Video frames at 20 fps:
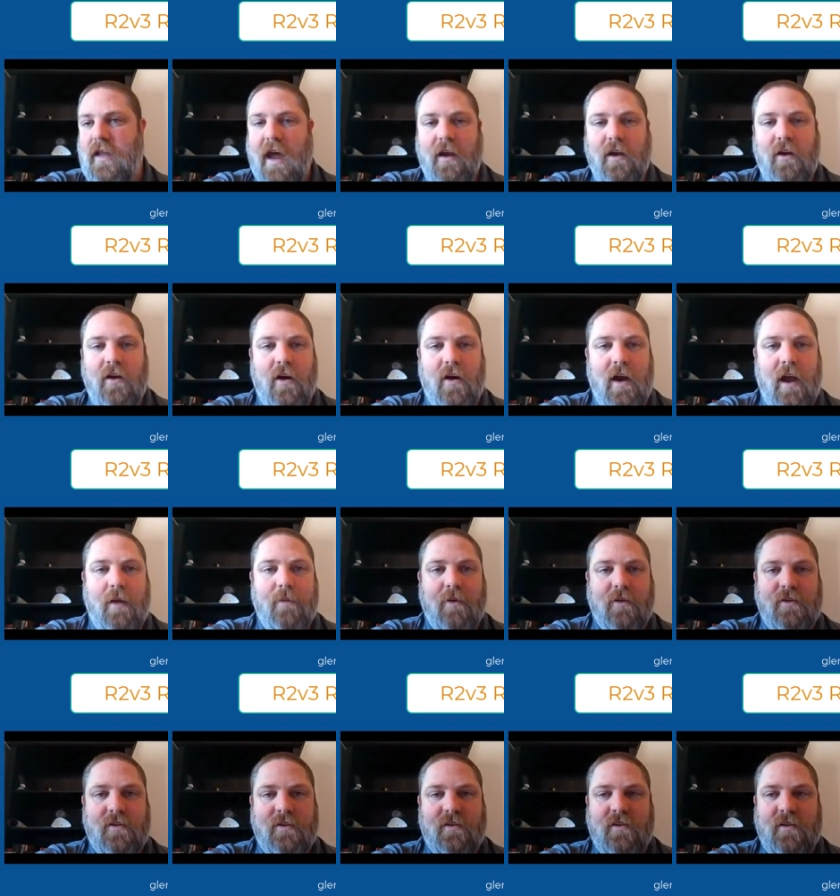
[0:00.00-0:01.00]
that you're
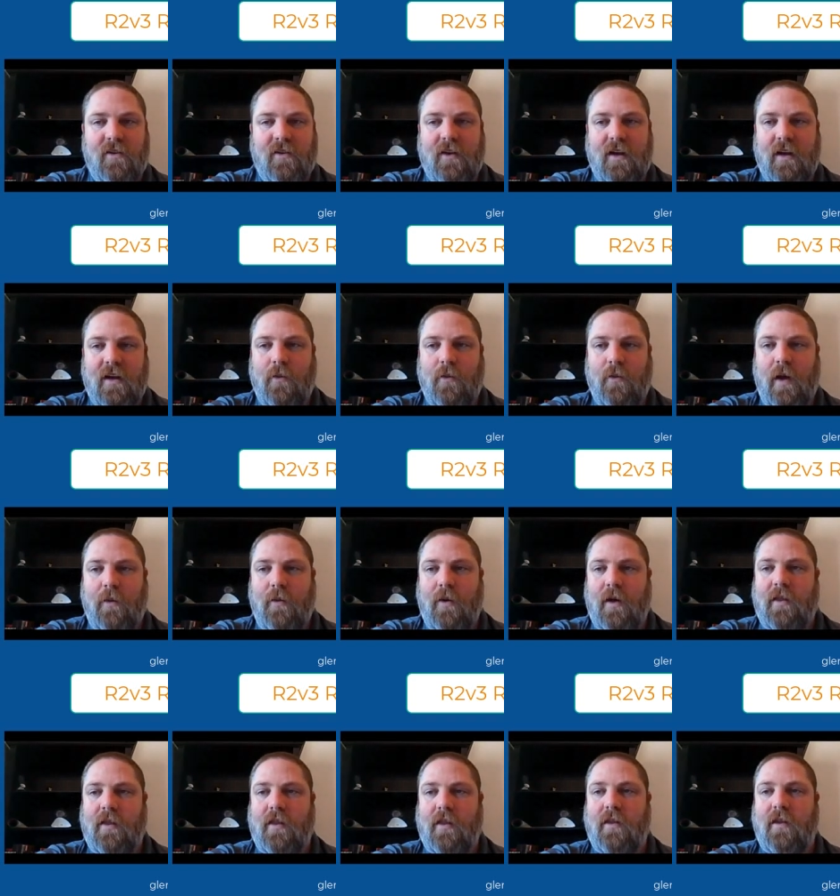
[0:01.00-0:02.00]
able to still get away
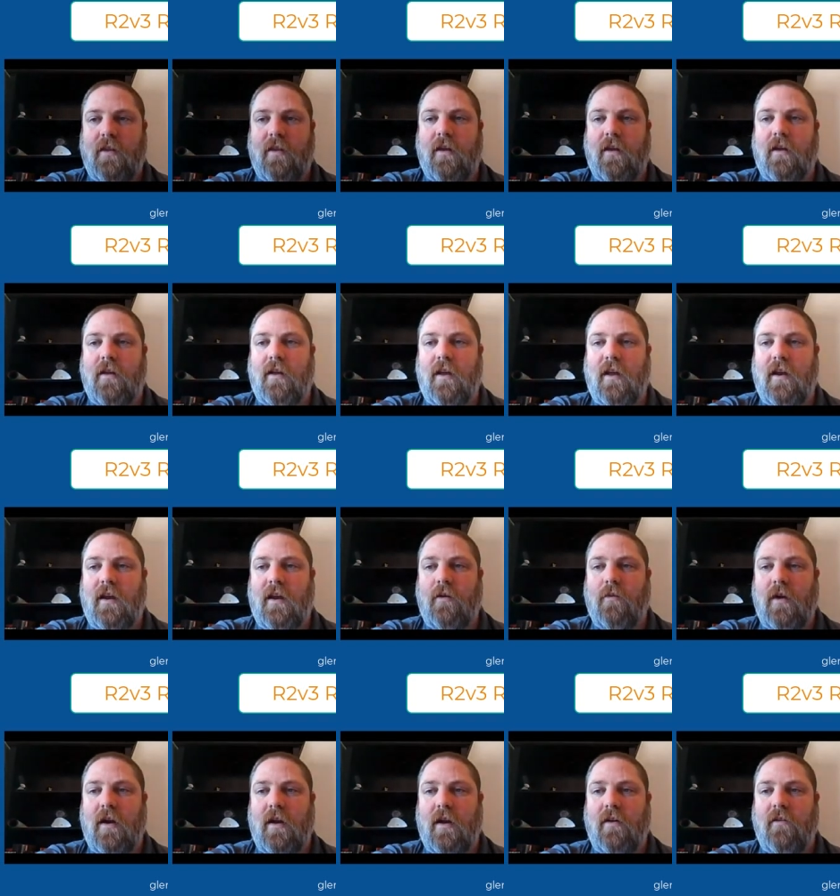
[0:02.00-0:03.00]
with getting
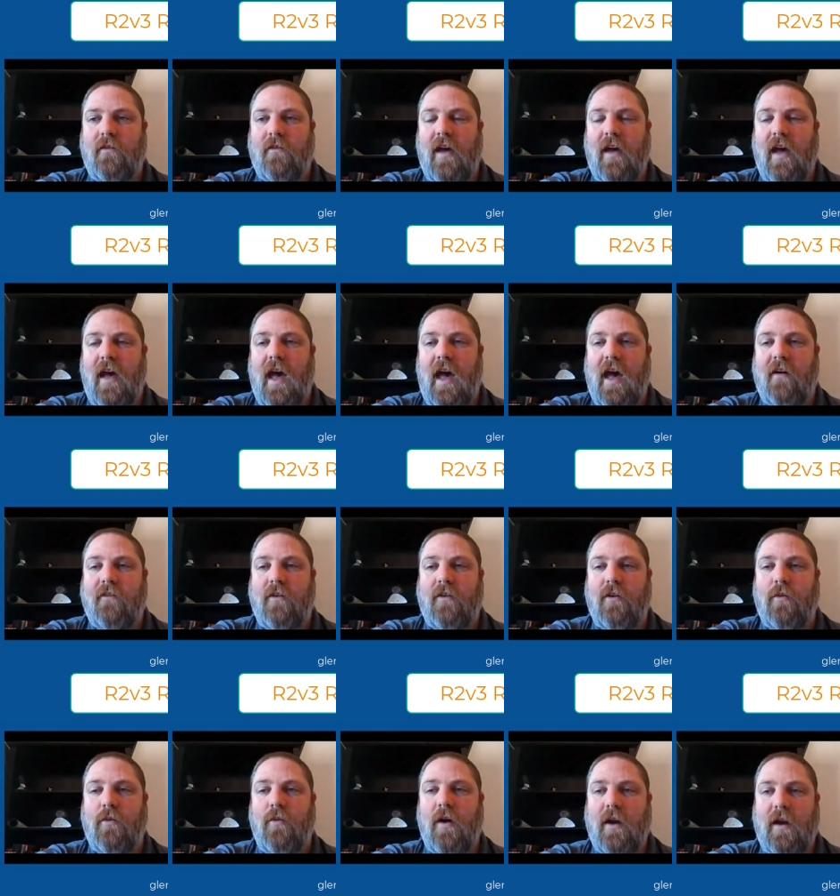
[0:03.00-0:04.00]
rid of
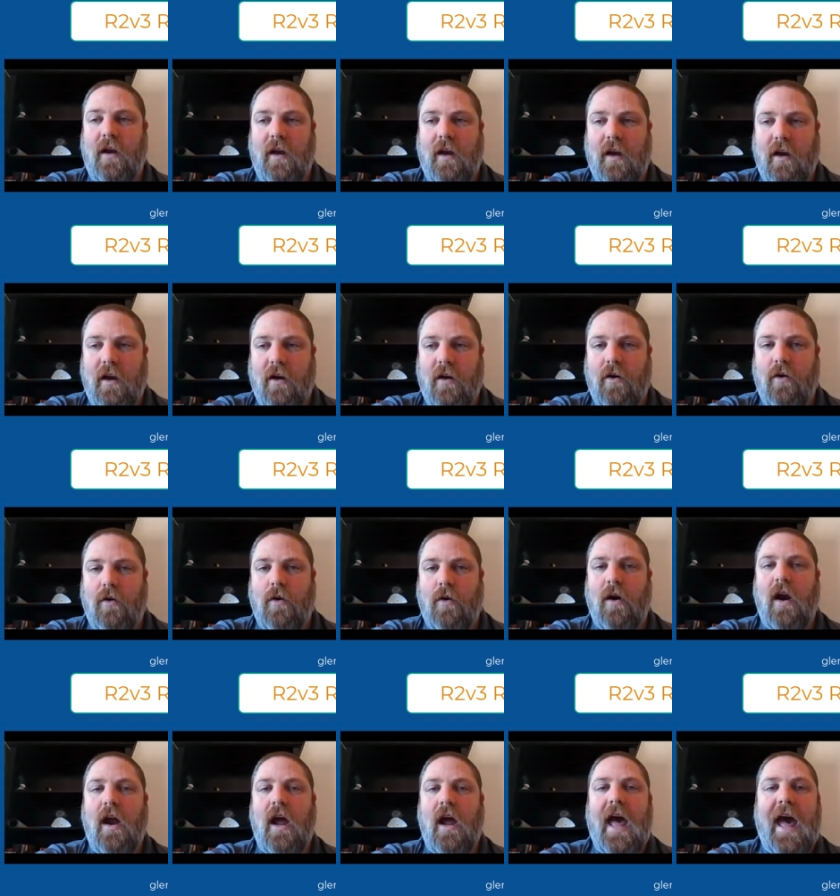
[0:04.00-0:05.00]
after 1 year
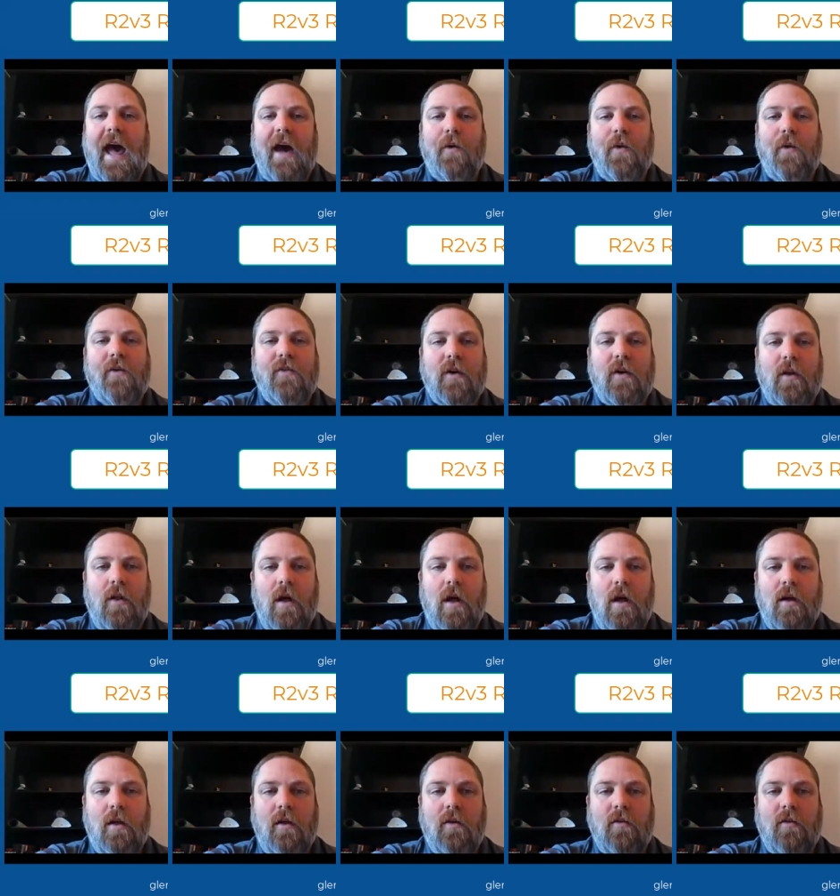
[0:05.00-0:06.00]
or however
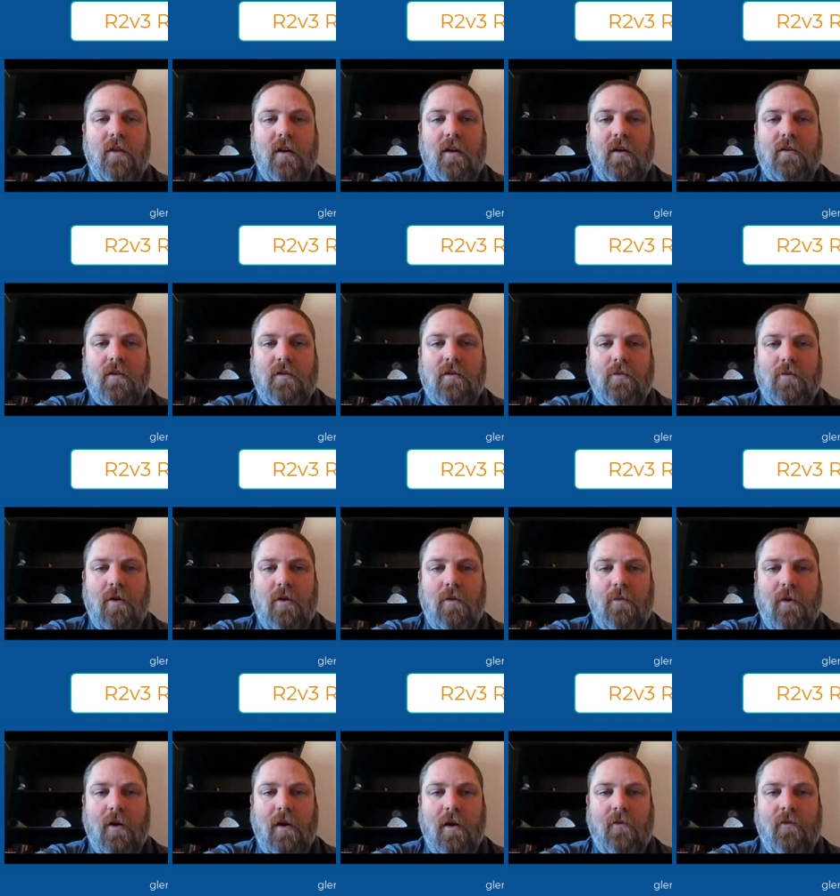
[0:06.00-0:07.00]
long you think is
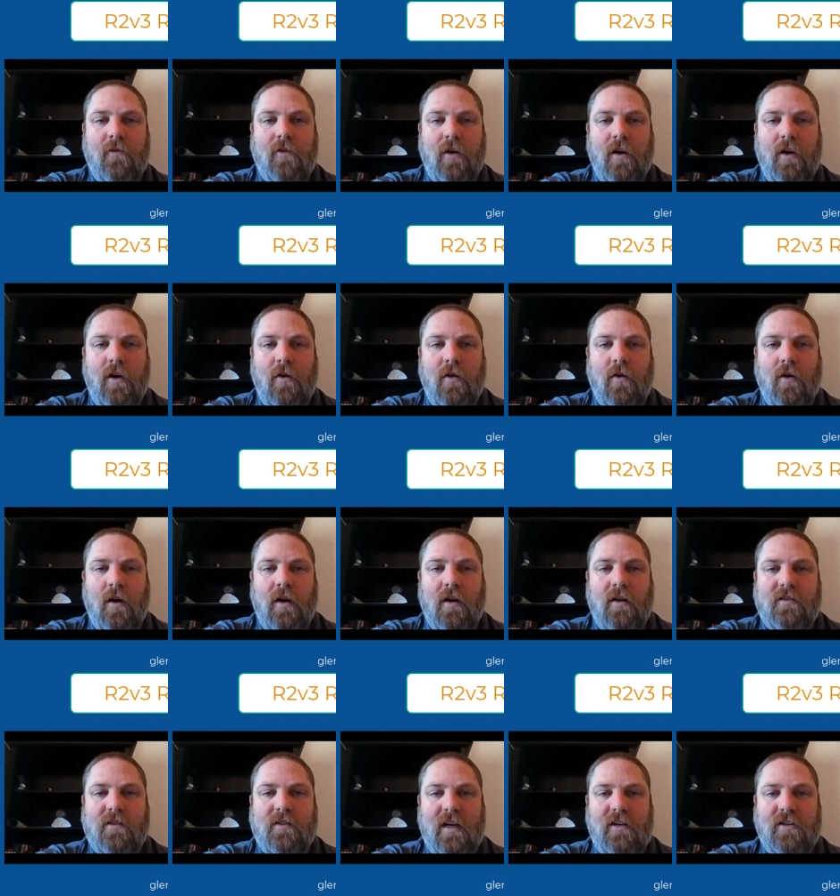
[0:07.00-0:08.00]
appropriate for your
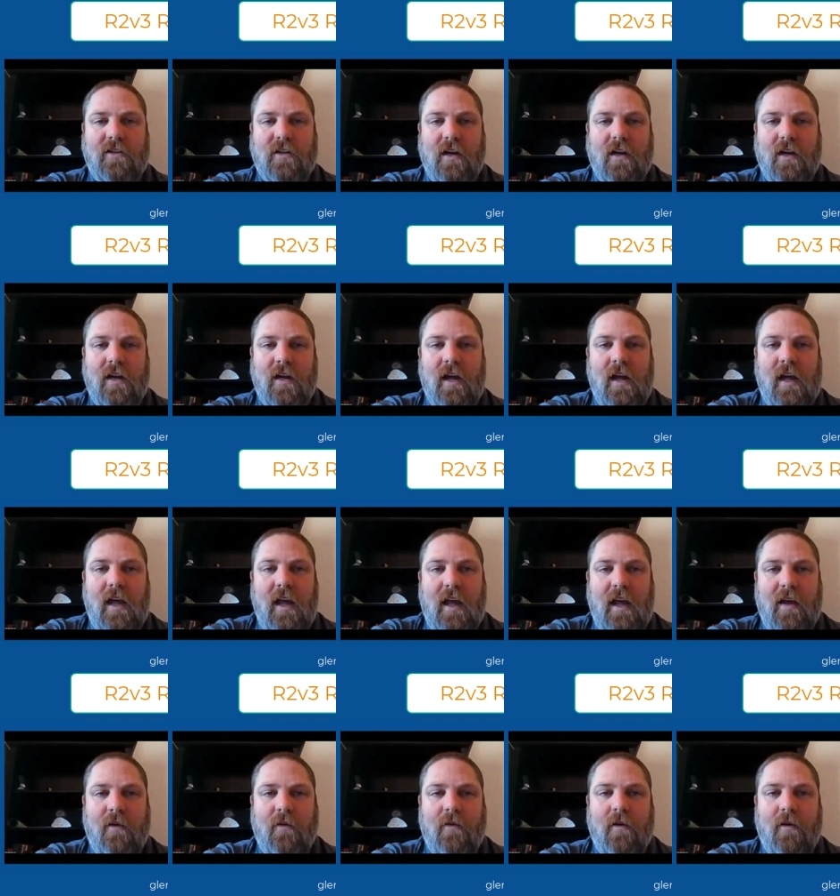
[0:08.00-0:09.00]
organization.
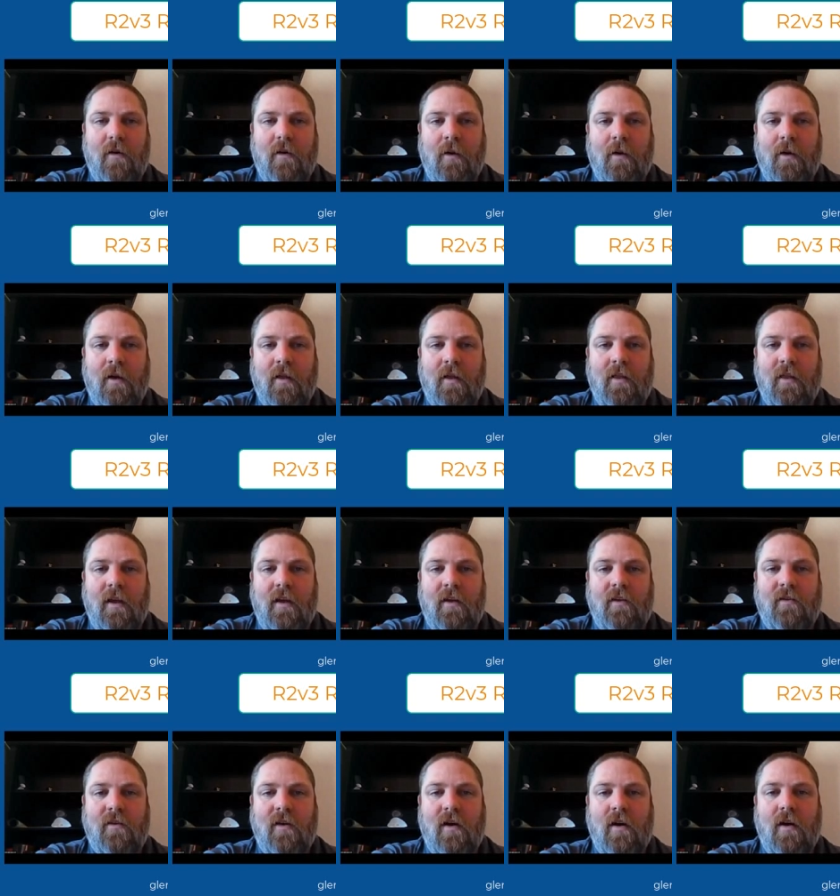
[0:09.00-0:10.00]

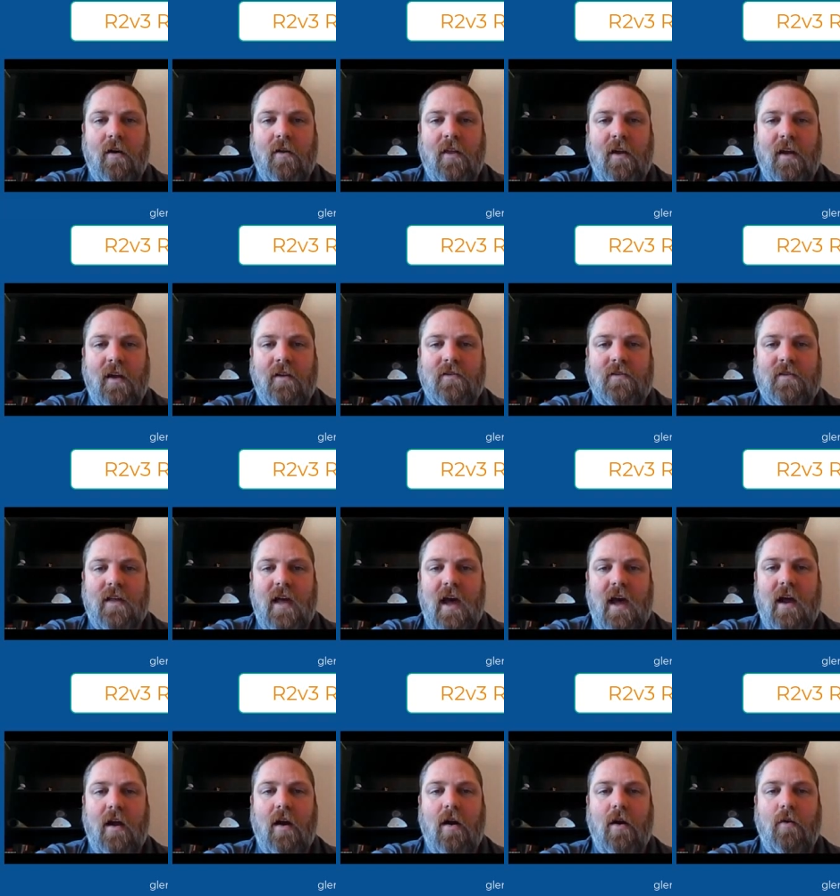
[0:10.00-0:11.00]
These are things
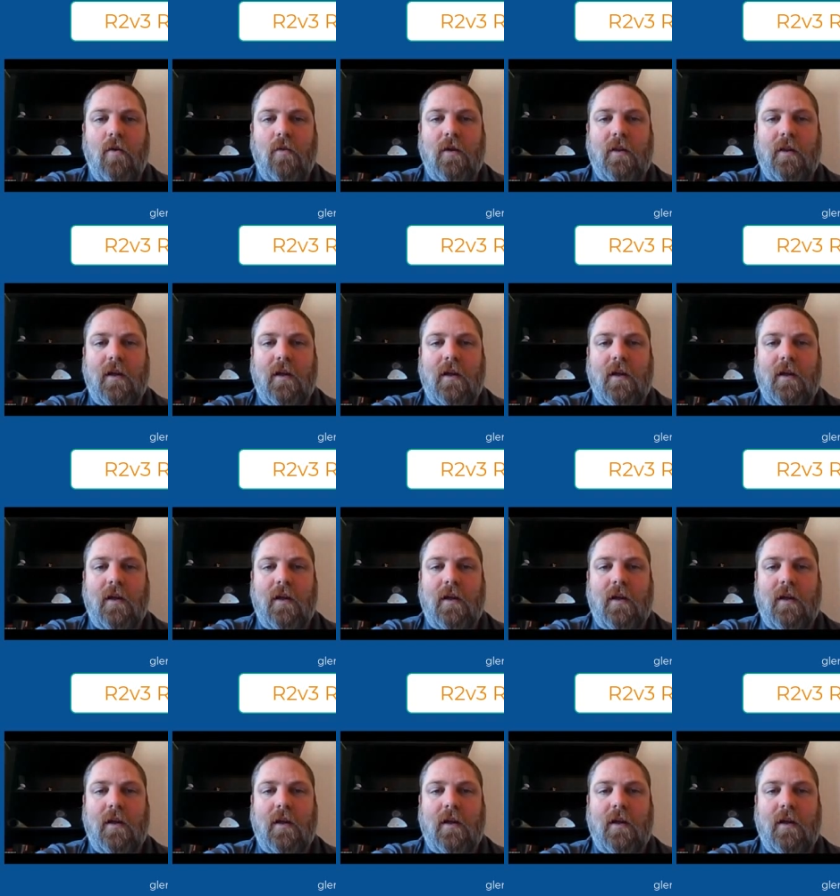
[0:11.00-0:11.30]
that are